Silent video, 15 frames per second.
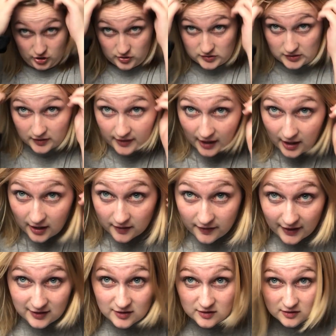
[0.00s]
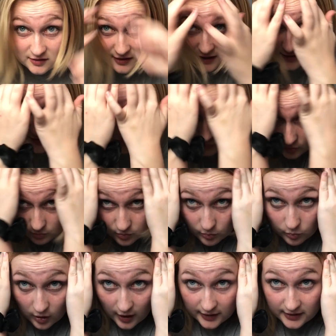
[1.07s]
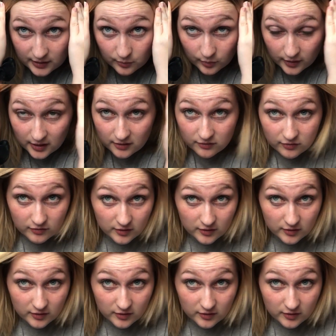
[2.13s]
So that's what we're working with.